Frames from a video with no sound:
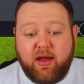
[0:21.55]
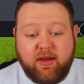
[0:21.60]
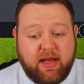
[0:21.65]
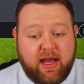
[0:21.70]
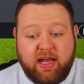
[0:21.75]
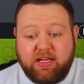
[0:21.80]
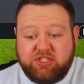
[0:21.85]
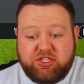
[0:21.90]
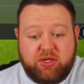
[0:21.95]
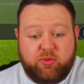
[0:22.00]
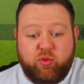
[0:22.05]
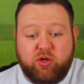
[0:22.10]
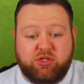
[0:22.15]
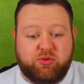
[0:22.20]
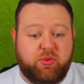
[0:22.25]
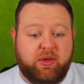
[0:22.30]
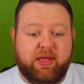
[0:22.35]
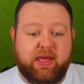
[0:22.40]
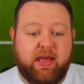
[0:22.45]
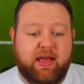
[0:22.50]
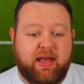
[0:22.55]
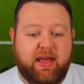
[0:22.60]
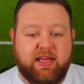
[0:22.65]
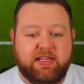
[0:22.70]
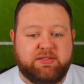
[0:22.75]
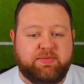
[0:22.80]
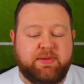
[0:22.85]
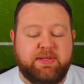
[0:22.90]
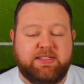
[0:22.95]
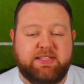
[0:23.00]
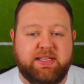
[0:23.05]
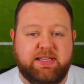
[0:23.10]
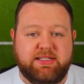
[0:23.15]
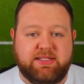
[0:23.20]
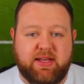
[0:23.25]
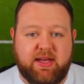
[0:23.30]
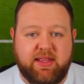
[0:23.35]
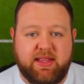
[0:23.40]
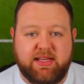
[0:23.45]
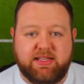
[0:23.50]
I actually wish we get S B
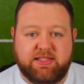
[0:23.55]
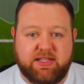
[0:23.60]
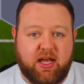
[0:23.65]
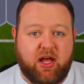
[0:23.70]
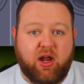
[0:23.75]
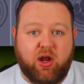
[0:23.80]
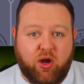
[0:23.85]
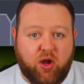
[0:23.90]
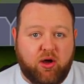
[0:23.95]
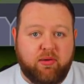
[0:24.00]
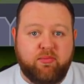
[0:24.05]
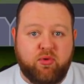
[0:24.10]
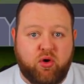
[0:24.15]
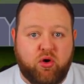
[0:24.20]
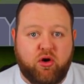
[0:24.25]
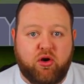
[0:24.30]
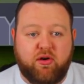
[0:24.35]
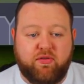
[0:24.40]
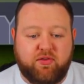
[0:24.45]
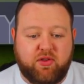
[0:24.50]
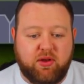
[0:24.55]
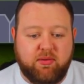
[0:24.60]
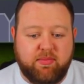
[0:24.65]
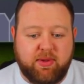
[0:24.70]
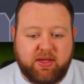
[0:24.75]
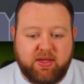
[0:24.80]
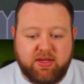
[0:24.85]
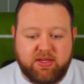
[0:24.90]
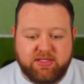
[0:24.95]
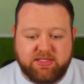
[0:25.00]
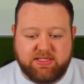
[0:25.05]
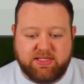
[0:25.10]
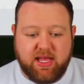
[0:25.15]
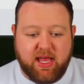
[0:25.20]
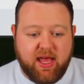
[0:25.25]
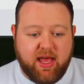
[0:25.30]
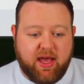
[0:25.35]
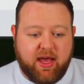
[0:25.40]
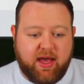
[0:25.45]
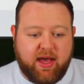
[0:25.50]
Cs like this a lot more often because
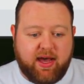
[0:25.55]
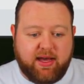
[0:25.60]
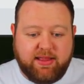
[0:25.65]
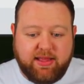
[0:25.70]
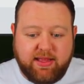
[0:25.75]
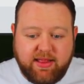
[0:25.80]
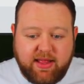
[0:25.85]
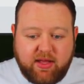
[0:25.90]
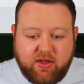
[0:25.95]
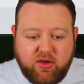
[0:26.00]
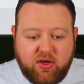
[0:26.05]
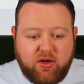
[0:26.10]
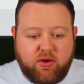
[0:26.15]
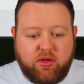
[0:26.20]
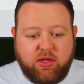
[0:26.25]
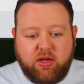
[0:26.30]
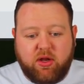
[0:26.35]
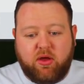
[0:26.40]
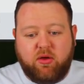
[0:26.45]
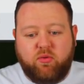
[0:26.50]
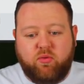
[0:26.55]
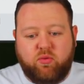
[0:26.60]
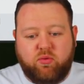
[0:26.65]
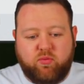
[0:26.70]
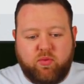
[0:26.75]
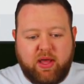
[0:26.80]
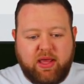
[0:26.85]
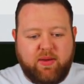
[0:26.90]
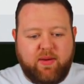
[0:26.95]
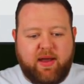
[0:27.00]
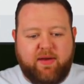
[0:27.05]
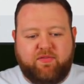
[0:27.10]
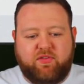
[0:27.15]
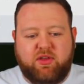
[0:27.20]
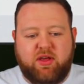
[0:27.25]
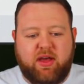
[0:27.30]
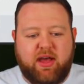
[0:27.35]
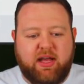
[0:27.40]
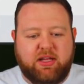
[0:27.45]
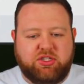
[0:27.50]
uh, I think they're good. You know, where you have
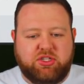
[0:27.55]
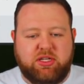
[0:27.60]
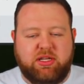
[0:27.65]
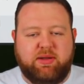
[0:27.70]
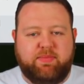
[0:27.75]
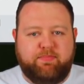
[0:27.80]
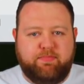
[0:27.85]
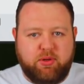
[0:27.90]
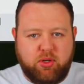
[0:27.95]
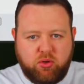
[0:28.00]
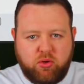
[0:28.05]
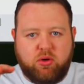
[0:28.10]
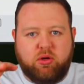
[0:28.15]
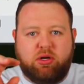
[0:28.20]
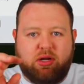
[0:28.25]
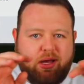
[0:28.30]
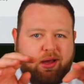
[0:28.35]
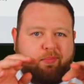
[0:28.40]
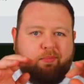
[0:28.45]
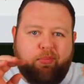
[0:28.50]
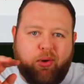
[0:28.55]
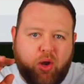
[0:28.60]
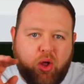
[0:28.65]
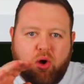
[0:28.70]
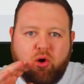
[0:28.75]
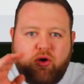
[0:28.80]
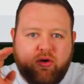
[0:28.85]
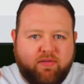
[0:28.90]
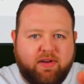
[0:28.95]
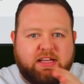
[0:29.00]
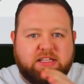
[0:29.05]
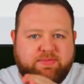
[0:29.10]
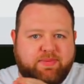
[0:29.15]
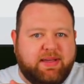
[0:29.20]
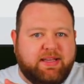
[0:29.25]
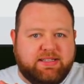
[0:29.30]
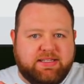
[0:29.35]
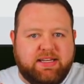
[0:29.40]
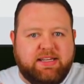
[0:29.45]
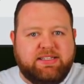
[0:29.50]
to actually build a block of S
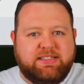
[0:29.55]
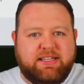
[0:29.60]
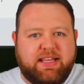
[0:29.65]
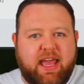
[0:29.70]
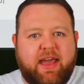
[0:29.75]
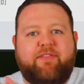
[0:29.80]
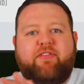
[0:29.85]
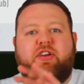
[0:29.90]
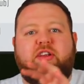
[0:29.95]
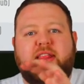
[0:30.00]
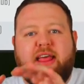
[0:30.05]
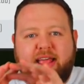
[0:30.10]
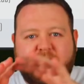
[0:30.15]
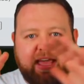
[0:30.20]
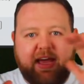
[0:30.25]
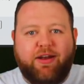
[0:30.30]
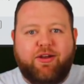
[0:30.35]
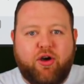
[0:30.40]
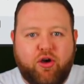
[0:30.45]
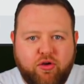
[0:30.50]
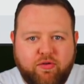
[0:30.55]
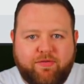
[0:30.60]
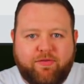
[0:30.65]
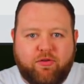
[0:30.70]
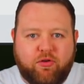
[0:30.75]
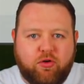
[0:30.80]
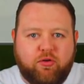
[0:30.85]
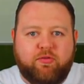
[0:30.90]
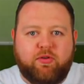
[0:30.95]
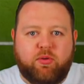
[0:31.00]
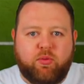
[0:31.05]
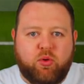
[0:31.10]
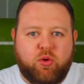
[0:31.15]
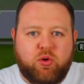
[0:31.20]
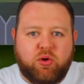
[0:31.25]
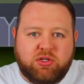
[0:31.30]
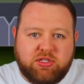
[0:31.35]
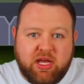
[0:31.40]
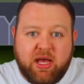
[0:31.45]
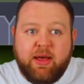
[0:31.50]
B Cs together and then get an overall
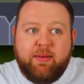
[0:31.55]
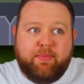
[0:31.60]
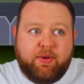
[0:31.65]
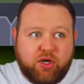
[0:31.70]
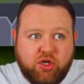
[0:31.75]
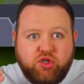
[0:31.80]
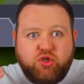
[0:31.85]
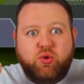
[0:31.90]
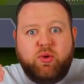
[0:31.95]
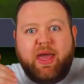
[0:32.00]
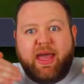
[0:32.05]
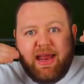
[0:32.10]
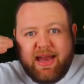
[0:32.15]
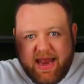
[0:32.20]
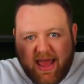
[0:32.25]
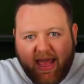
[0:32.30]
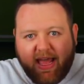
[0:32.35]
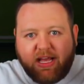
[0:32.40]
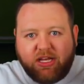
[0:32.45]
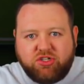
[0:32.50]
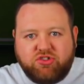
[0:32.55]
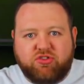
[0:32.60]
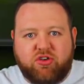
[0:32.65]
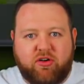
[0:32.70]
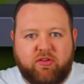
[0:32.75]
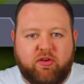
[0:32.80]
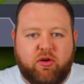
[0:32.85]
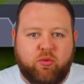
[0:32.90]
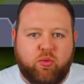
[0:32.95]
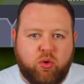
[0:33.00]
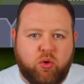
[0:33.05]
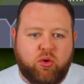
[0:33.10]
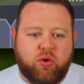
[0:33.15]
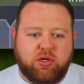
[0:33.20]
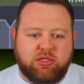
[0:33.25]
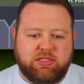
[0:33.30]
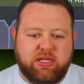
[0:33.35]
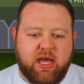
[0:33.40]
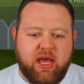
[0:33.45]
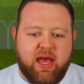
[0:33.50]
reward because you get an extra
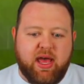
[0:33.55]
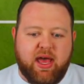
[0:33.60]
reward